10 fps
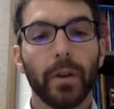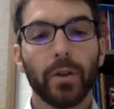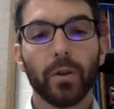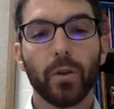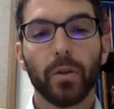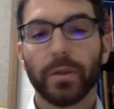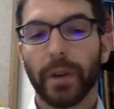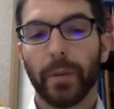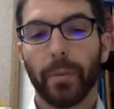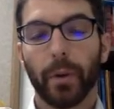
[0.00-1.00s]
school is
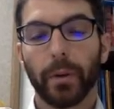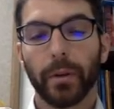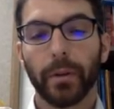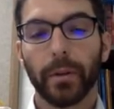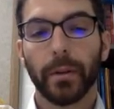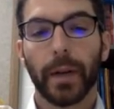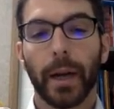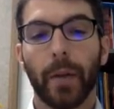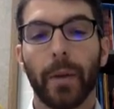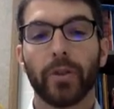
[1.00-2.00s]
very important,
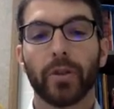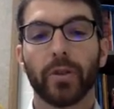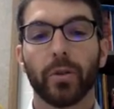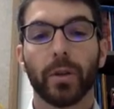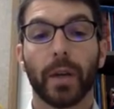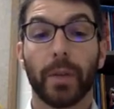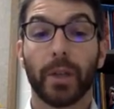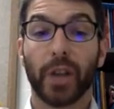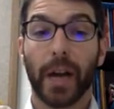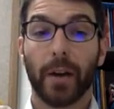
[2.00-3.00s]
elementary school can be
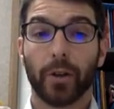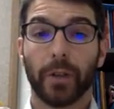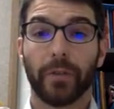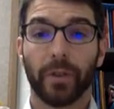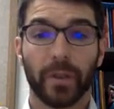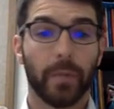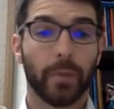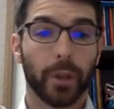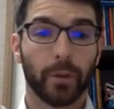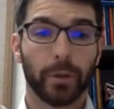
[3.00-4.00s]
challenging for some
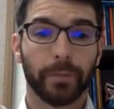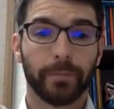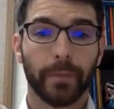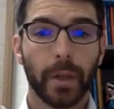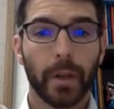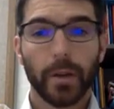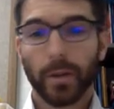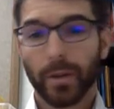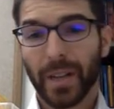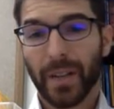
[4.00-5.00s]
children.
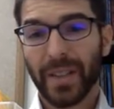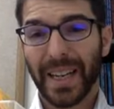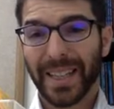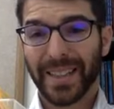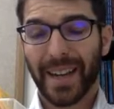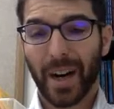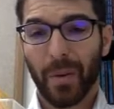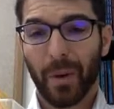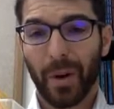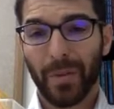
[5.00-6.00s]
So instead of saying it's
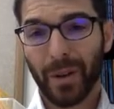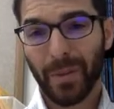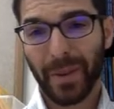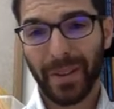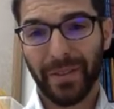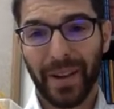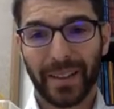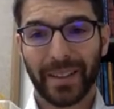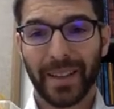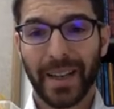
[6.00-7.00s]
terrible, I'm talking about the
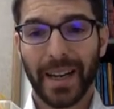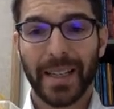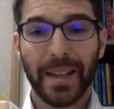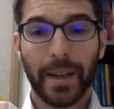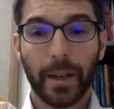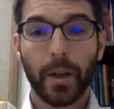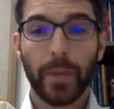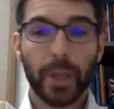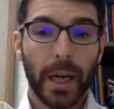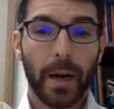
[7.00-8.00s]
fact and the idea that it could
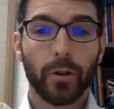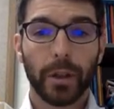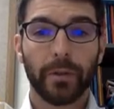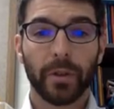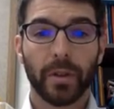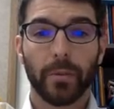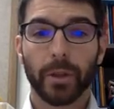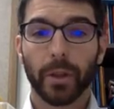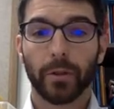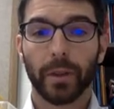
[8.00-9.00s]
be challenging for some
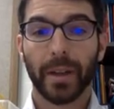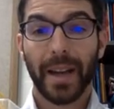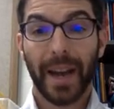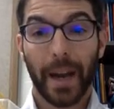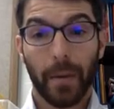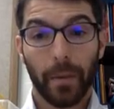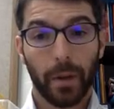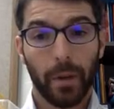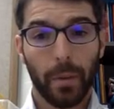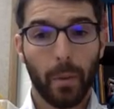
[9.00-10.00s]
children, and I'm a
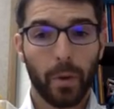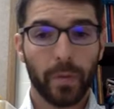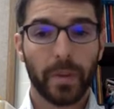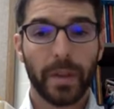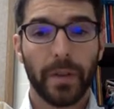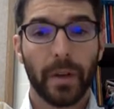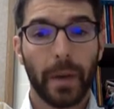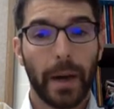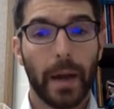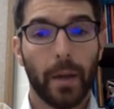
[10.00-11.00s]
little bit more specific
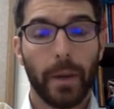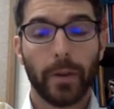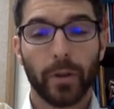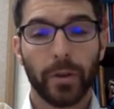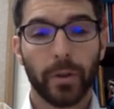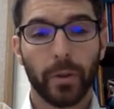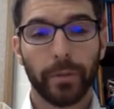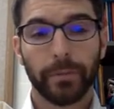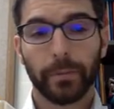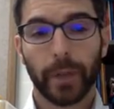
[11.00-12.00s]
about elementary school.
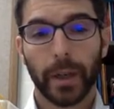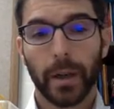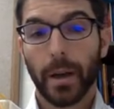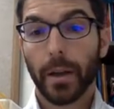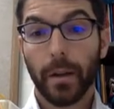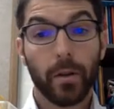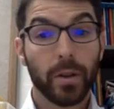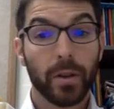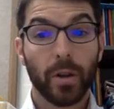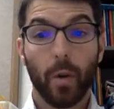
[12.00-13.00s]
Right?
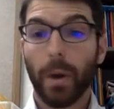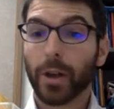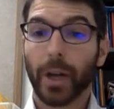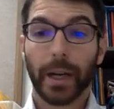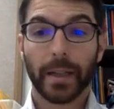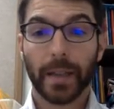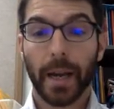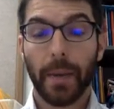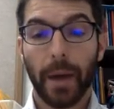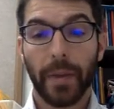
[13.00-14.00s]
There's so much I can say
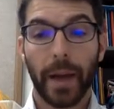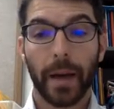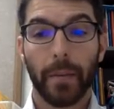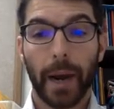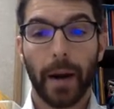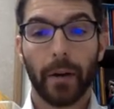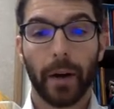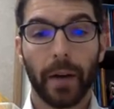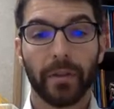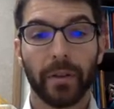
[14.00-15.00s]
about that in a
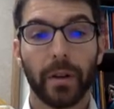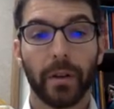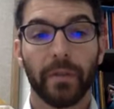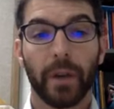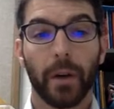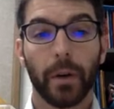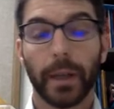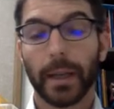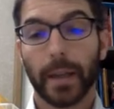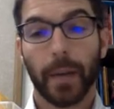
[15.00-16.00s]
paragraph following
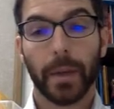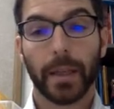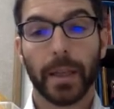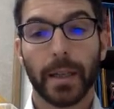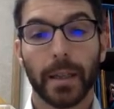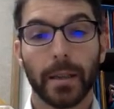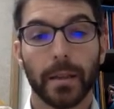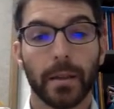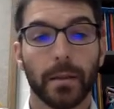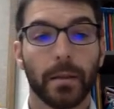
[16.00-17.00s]
that topic
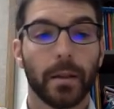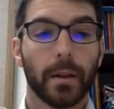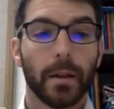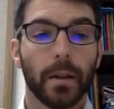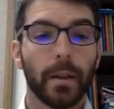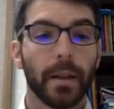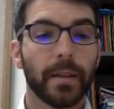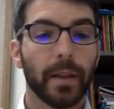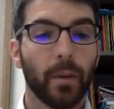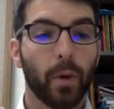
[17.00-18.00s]
sentence. Let's
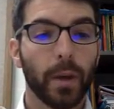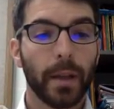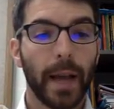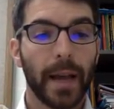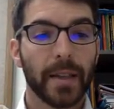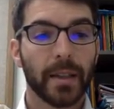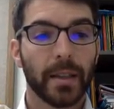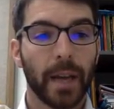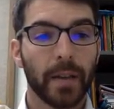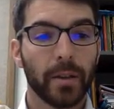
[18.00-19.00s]
look at one last
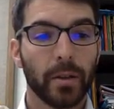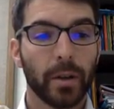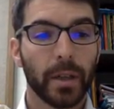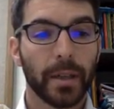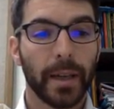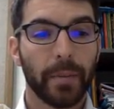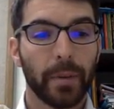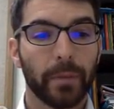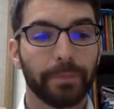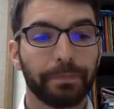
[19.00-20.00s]
not so good
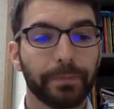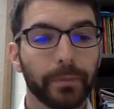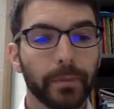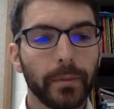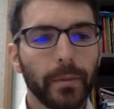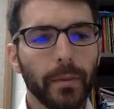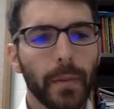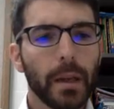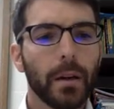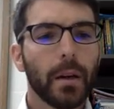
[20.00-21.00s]
example.
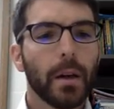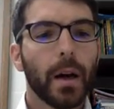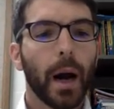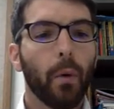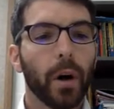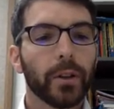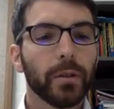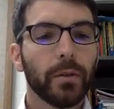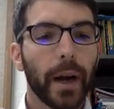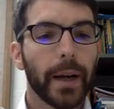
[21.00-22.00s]
I want
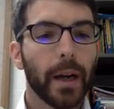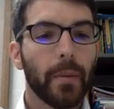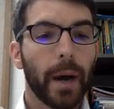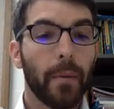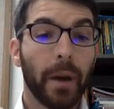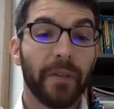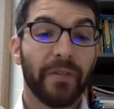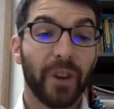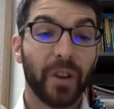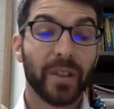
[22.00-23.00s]
to write about my
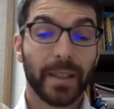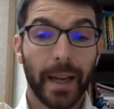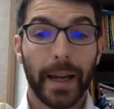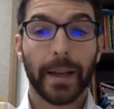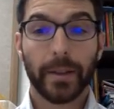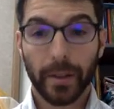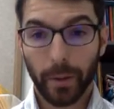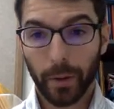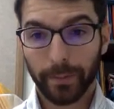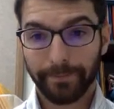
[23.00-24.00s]
first day at
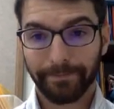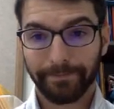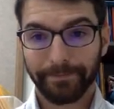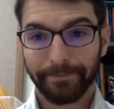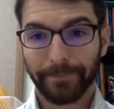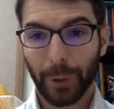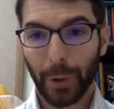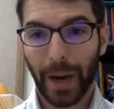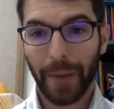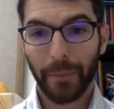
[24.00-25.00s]
school.
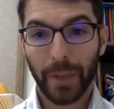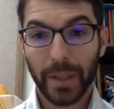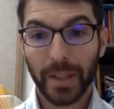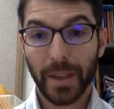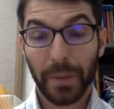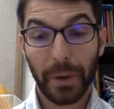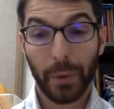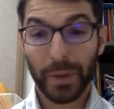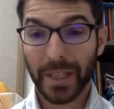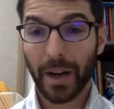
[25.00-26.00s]
Okay, this is something
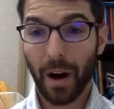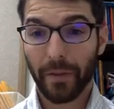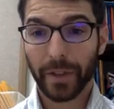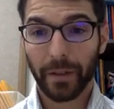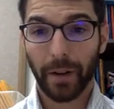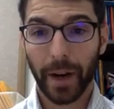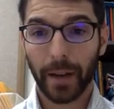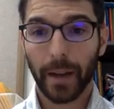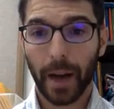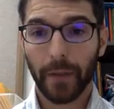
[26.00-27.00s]
we see often, right?
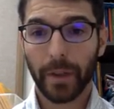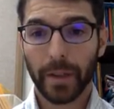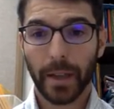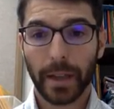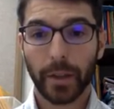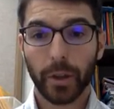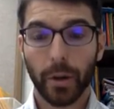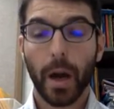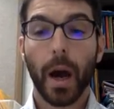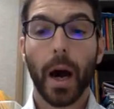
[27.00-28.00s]
A lot of us like
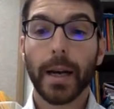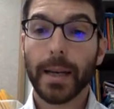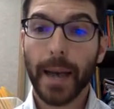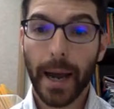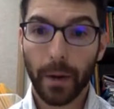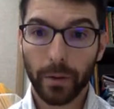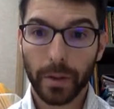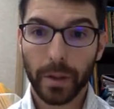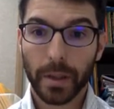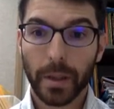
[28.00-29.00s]
to
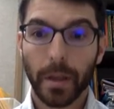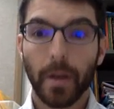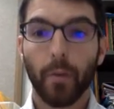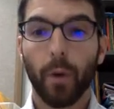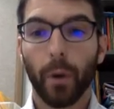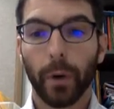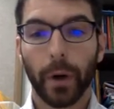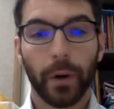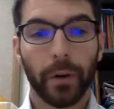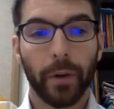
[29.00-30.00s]
announce what we're
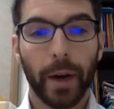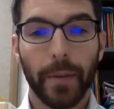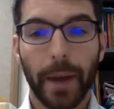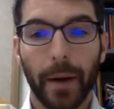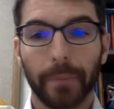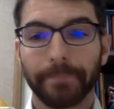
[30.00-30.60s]
going to write about.